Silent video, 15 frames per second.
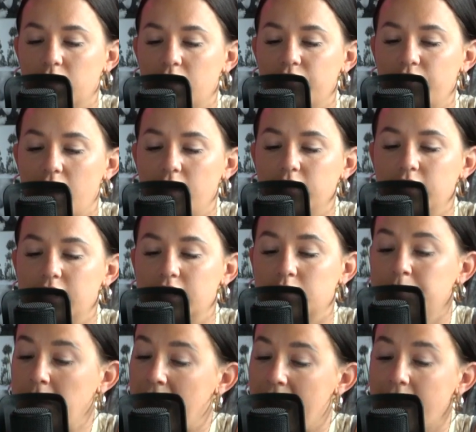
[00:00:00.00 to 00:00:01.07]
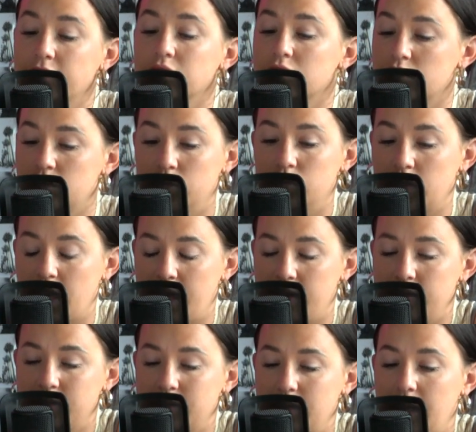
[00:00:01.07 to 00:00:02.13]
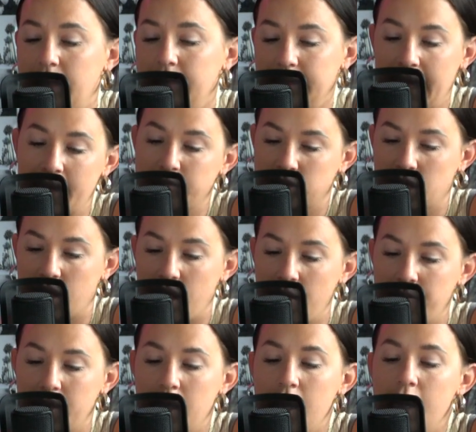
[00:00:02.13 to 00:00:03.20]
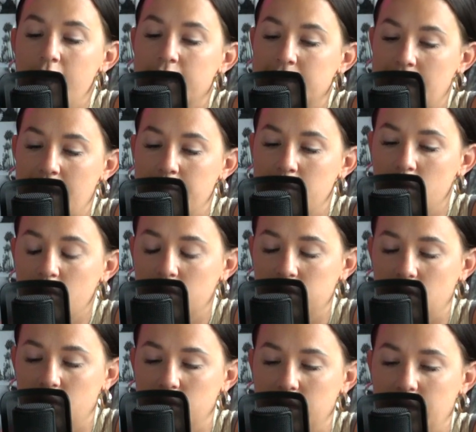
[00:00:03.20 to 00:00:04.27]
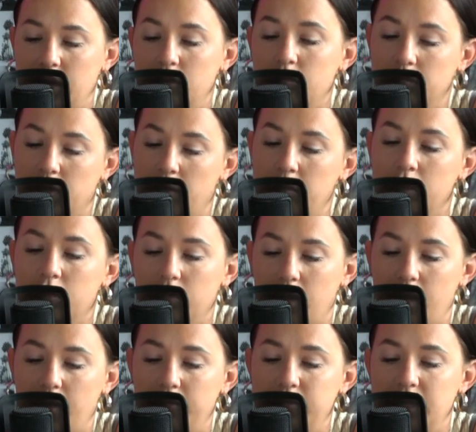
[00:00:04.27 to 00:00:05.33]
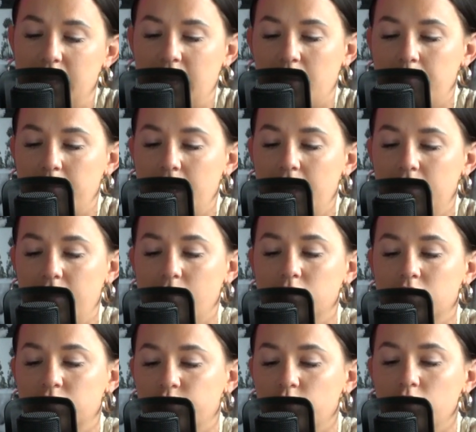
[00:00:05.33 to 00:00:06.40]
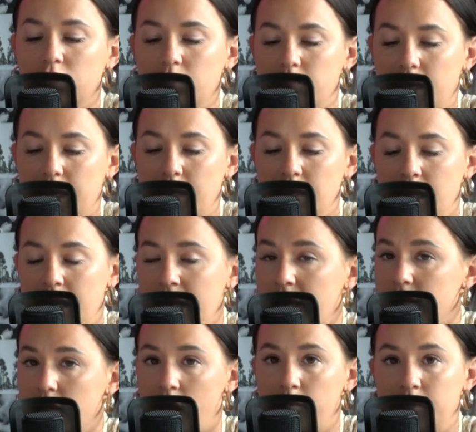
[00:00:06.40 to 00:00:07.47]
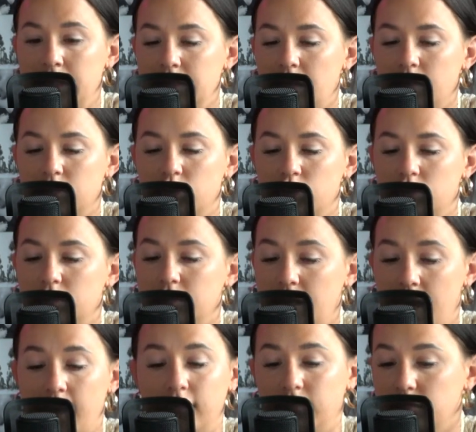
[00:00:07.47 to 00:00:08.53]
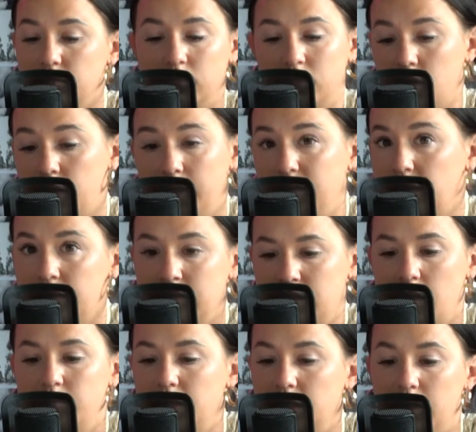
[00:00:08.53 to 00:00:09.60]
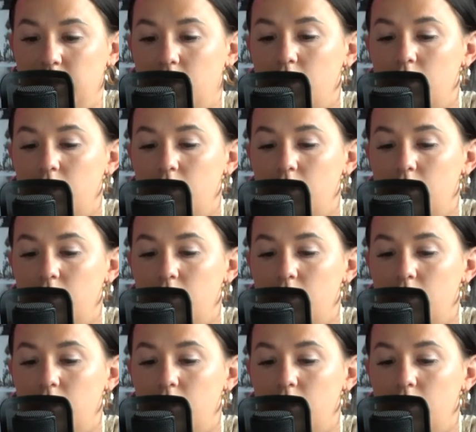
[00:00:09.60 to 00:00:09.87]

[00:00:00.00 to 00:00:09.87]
they found his packed suitcase, a laptop, camo clothing, rubber gloves, and a bed that was fully made and had not been touched yet. So, not slept in at all.